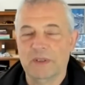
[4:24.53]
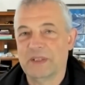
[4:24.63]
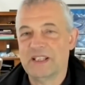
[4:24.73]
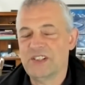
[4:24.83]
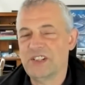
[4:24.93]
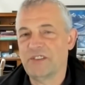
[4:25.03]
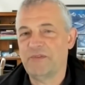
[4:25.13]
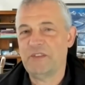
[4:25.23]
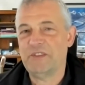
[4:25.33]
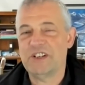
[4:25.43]
But this is a
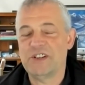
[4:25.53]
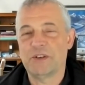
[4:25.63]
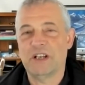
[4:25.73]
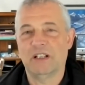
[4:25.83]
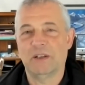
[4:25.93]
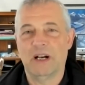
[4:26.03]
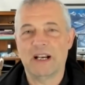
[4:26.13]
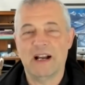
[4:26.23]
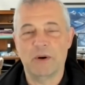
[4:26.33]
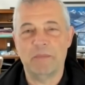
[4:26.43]
52 kilowatt
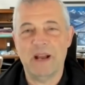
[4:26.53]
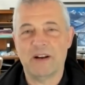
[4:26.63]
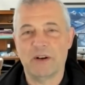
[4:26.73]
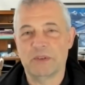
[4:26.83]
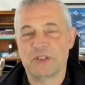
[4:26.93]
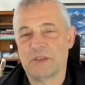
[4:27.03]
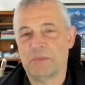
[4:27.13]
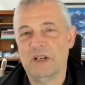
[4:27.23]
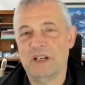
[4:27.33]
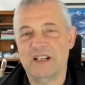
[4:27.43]
hour battery, which is a
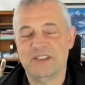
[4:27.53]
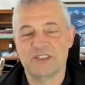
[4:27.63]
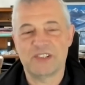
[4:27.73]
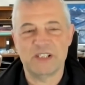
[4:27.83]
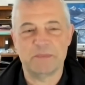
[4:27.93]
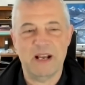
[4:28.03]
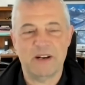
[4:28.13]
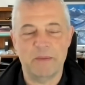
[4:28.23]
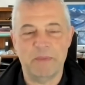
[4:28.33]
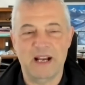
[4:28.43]
pretty decent sized
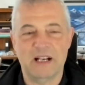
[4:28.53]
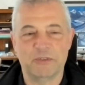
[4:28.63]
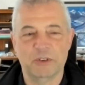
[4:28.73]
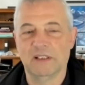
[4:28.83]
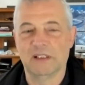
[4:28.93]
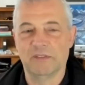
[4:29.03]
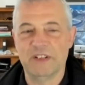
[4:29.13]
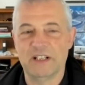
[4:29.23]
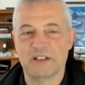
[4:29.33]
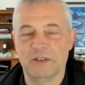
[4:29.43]
battery pack for a little
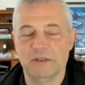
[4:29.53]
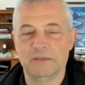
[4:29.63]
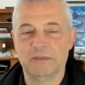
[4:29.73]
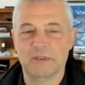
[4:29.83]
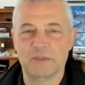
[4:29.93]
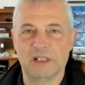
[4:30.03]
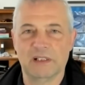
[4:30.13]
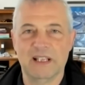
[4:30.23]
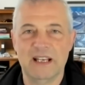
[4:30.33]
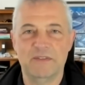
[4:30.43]
vehicle.
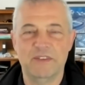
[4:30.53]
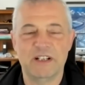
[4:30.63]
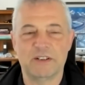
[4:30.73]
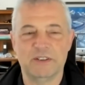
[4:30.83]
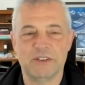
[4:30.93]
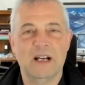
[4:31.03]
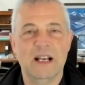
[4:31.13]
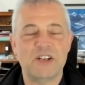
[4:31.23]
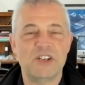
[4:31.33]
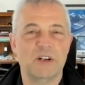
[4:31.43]
Little light vehicles. I
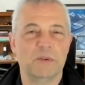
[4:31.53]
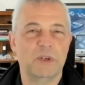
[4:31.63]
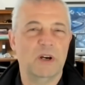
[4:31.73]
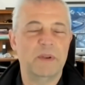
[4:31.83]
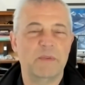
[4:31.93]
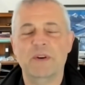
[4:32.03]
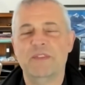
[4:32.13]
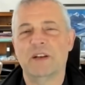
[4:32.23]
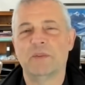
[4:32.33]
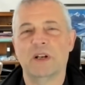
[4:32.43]
actually don't know. I mean, we've
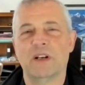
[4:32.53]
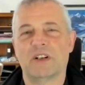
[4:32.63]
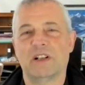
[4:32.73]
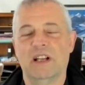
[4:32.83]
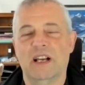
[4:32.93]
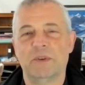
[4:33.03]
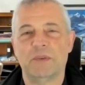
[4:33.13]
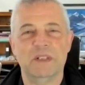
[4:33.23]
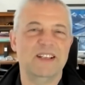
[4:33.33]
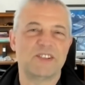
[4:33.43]
had one other client with
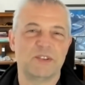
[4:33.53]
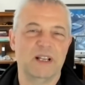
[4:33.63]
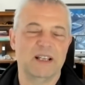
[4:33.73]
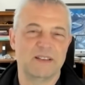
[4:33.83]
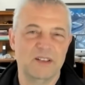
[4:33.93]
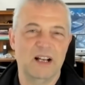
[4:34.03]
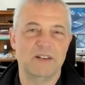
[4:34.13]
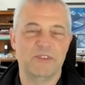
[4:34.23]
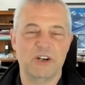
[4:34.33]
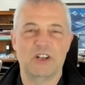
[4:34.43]
one. These are like
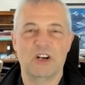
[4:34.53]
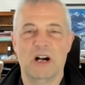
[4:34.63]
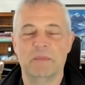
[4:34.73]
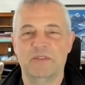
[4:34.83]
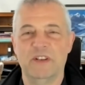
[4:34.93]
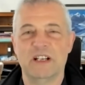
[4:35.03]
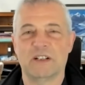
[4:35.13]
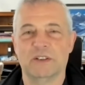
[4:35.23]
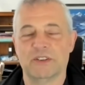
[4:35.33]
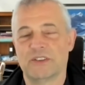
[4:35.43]
not very common
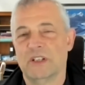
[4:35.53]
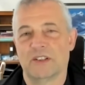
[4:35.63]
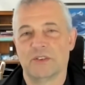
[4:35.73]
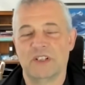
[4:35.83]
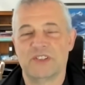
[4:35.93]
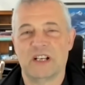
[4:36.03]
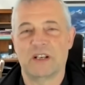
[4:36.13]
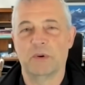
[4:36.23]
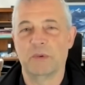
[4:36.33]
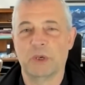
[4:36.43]
vehicles. There's only a second
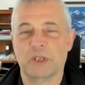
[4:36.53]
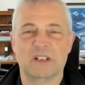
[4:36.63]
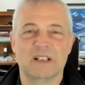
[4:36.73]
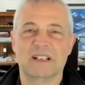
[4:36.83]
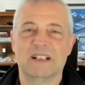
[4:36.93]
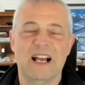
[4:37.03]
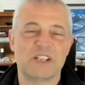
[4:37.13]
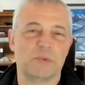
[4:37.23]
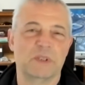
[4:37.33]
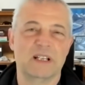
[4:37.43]
one we worked on, and the
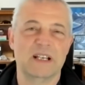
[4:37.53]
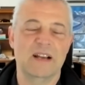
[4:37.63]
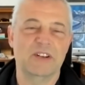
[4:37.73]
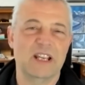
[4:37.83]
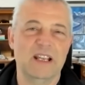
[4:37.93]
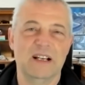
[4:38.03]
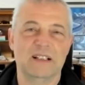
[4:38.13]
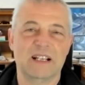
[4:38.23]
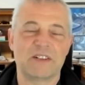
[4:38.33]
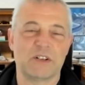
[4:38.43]
last one didn't have any
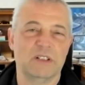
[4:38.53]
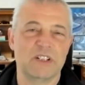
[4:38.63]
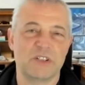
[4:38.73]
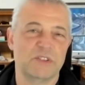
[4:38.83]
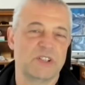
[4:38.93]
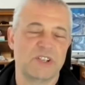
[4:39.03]
electrical issues.